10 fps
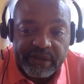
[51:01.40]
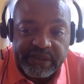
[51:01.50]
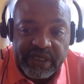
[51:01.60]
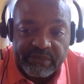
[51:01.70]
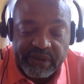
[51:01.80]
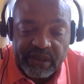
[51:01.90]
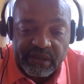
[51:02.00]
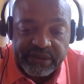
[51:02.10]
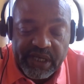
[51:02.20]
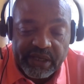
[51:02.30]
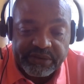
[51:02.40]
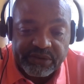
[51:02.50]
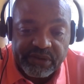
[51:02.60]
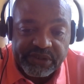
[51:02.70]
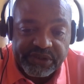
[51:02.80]
of America debit card
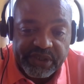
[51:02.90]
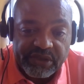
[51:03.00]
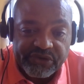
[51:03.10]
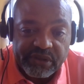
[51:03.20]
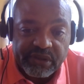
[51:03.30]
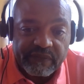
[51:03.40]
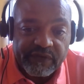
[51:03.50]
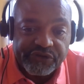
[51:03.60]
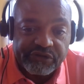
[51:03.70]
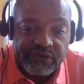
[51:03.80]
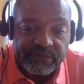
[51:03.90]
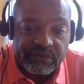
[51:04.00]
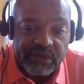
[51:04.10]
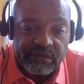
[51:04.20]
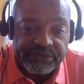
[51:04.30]
tied to the exchange so you can convert your
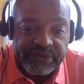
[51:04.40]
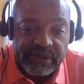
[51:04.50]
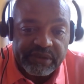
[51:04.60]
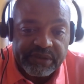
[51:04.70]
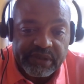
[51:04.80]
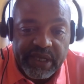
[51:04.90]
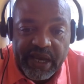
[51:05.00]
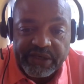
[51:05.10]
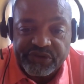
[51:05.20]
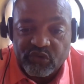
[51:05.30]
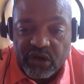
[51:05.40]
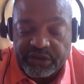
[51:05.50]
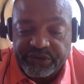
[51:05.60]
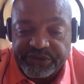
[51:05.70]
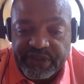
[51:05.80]
cryptocurrency into cash and
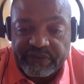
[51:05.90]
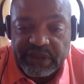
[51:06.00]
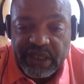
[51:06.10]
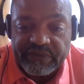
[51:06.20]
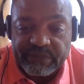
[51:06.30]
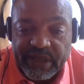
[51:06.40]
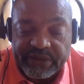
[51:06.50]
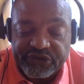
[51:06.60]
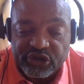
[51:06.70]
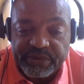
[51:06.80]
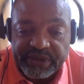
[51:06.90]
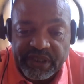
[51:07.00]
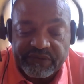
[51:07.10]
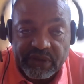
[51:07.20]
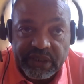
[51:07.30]
walk into 7 Eleven, buy a
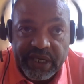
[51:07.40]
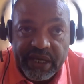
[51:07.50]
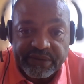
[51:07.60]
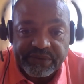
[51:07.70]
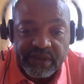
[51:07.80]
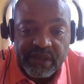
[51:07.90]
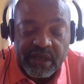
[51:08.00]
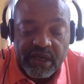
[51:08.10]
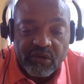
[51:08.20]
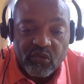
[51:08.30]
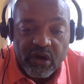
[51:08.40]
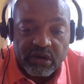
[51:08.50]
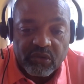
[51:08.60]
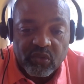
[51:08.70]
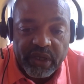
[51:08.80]
slurping tank full of gas, and
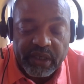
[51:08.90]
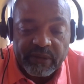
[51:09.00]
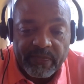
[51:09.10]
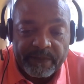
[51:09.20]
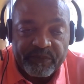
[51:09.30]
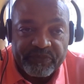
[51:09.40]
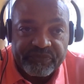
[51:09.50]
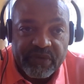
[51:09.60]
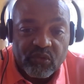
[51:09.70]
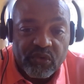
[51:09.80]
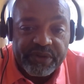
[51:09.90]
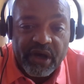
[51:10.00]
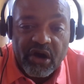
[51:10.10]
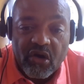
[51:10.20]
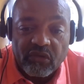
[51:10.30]
walk away. We're
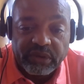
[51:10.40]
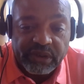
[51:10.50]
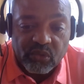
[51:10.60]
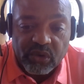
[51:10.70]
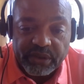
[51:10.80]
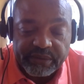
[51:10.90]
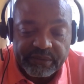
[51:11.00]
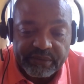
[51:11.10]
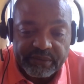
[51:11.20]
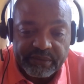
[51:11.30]
the only one